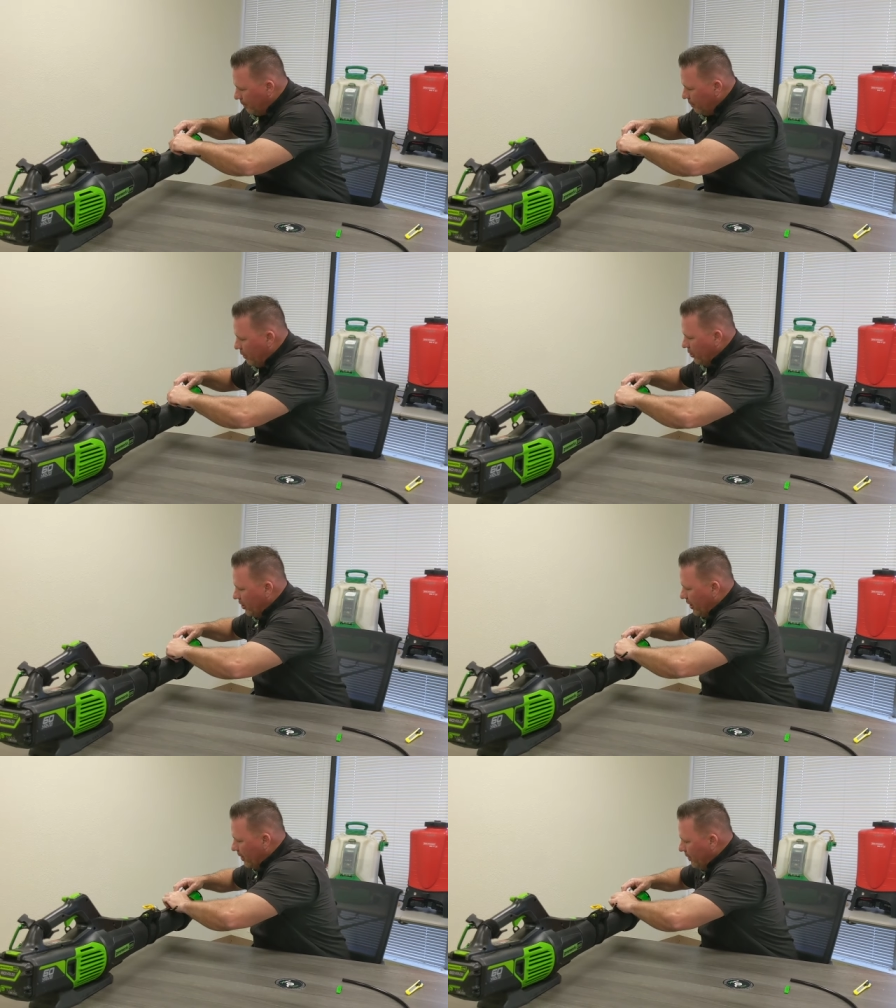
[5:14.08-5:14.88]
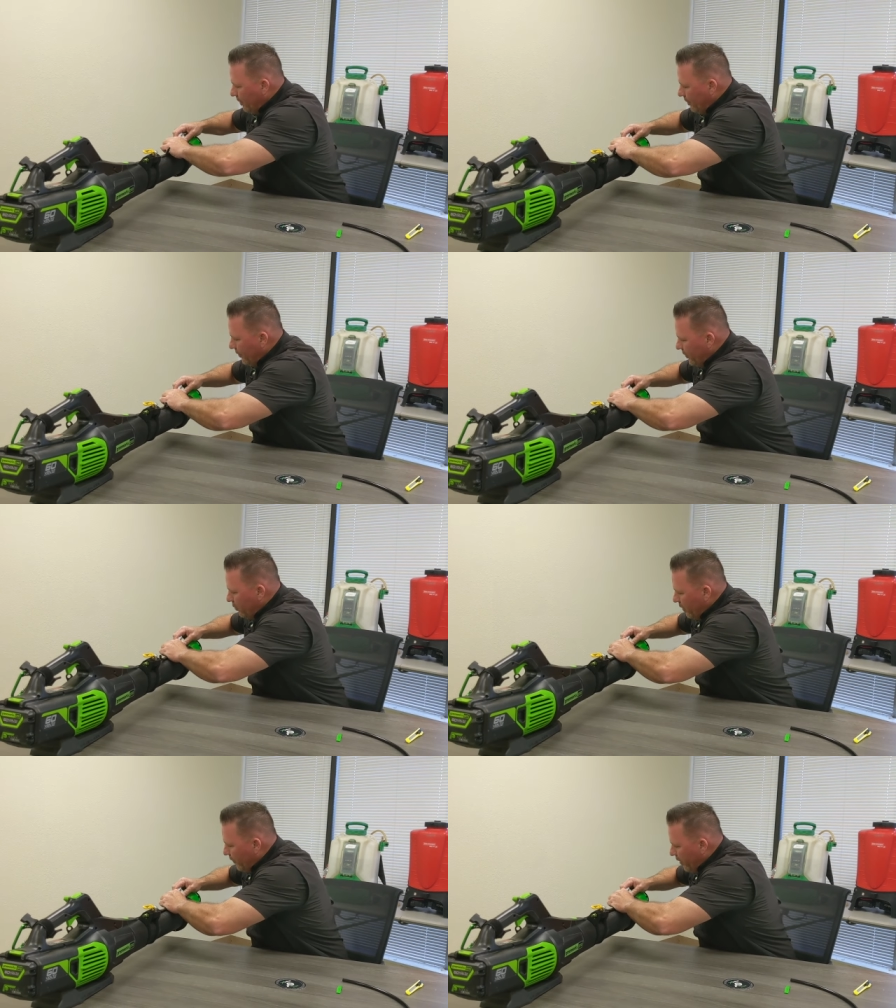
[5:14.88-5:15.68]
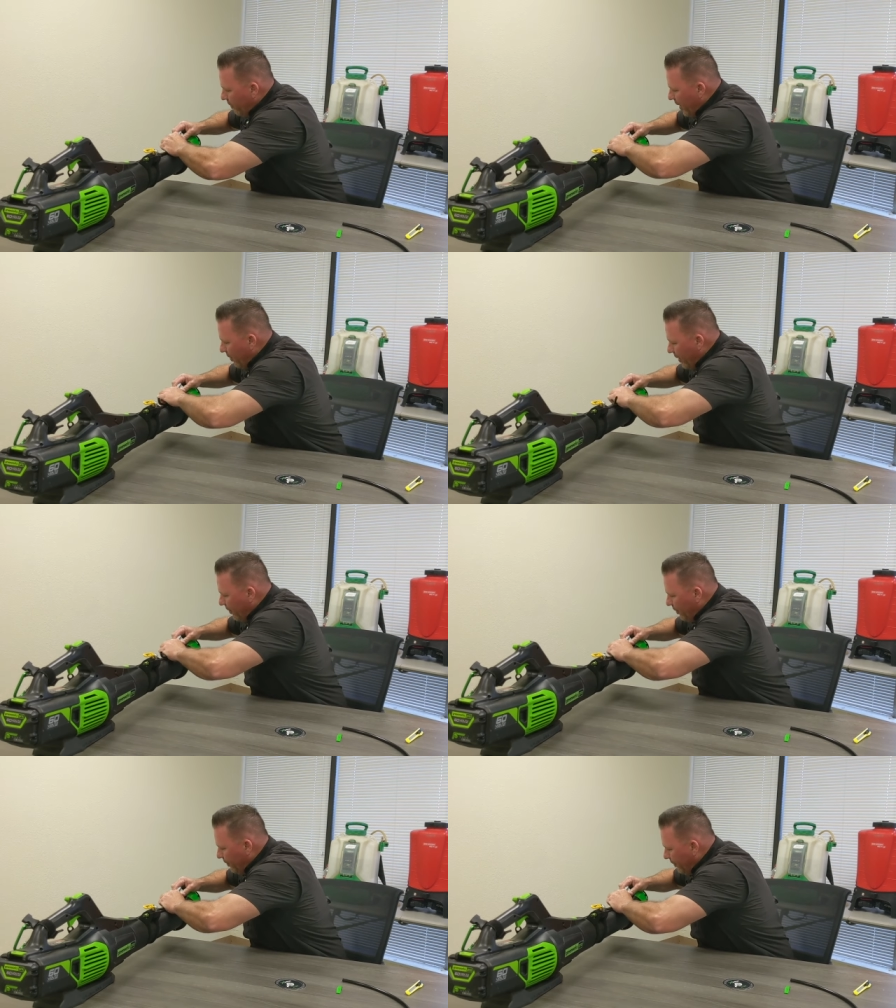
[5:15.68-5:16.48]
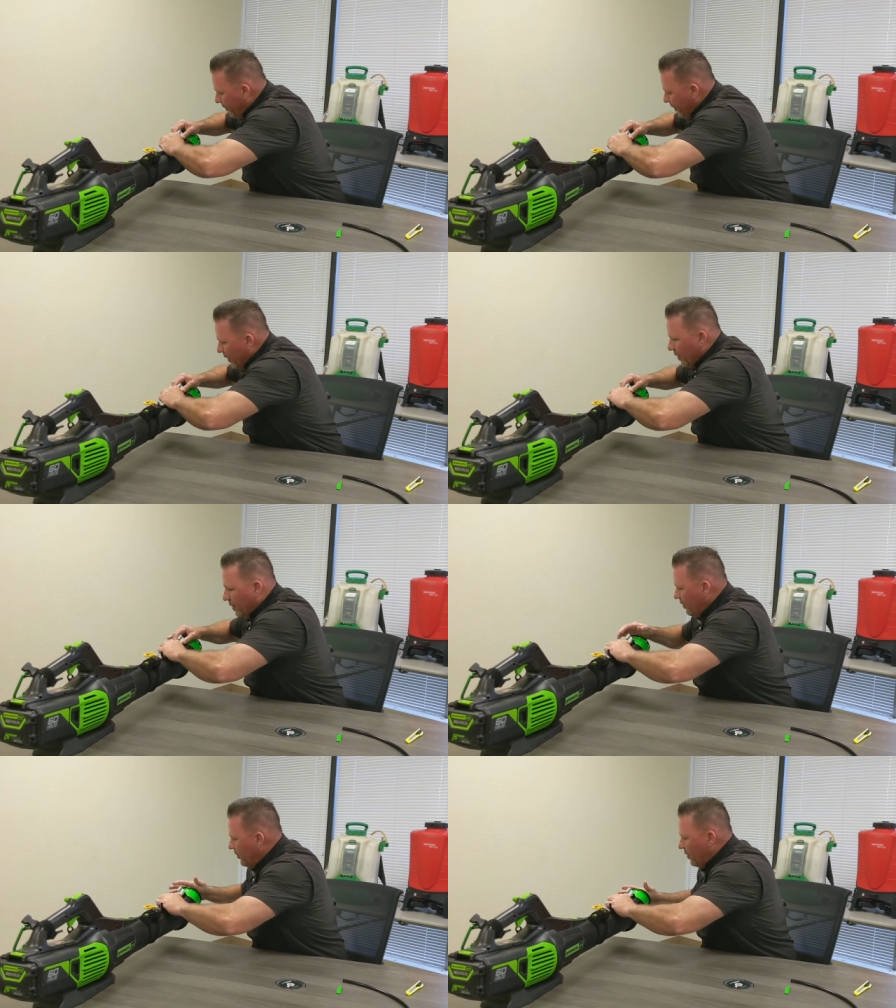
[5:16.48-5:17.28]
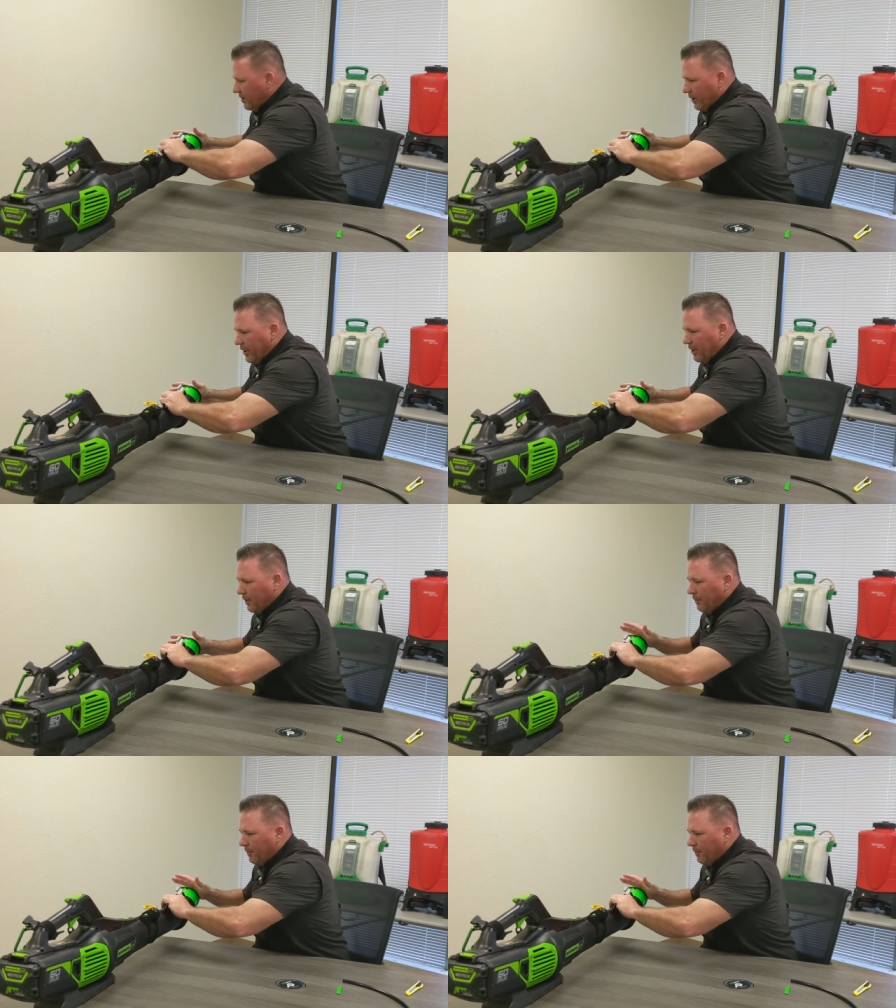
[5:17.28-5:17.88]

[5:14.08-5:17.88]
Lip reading: push it in to where you feel it bottom out so it doesn't leak.